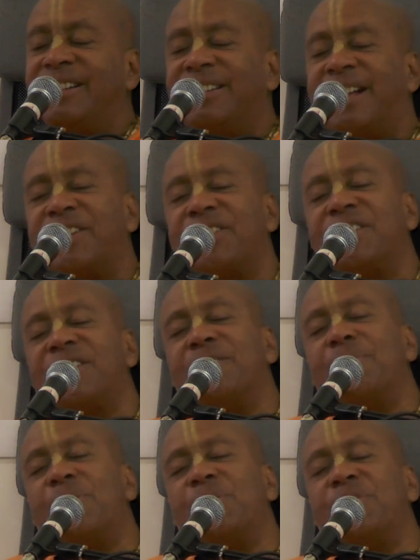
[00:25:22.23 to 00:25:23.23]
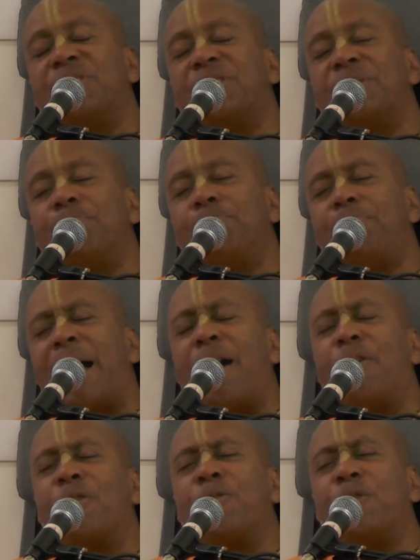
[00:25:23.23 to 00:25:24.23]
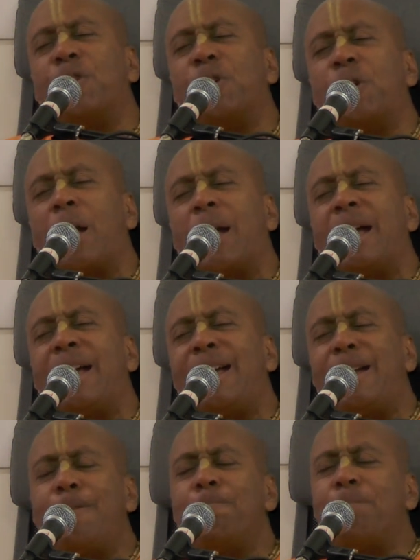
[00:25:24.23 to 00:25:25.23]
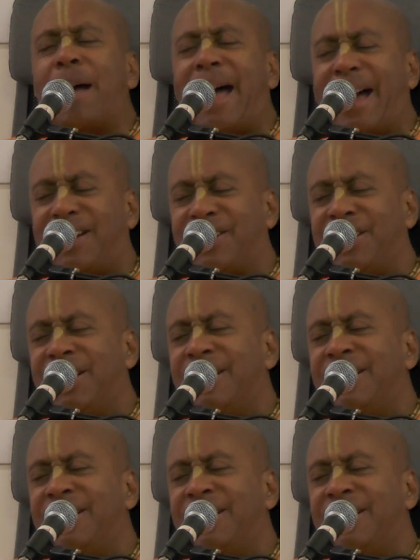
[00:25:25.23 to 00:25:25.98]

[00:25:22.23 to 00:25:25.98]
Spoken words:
That's the most powerful impact